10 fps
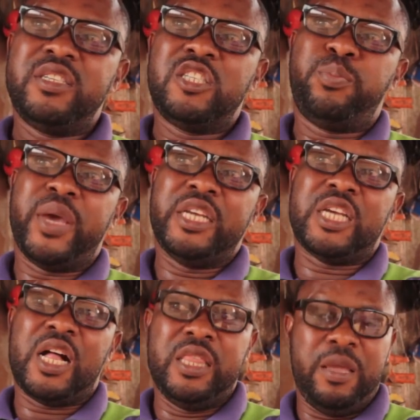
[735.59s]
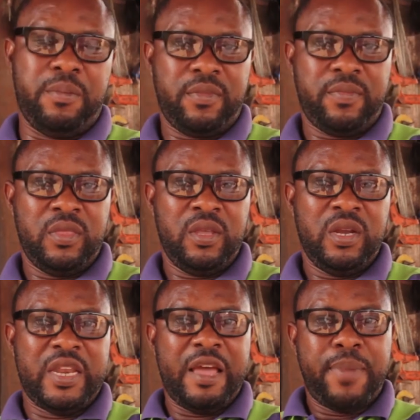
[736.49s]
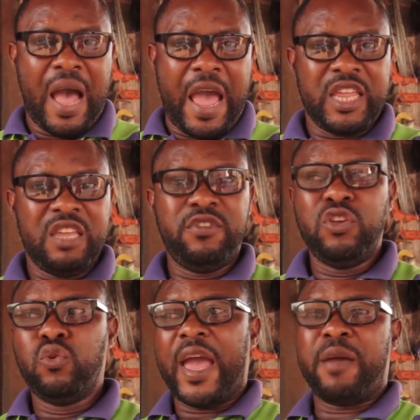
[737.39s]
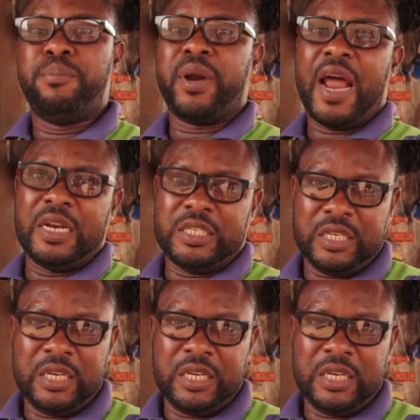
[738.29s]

special name, thereby giving you a brand.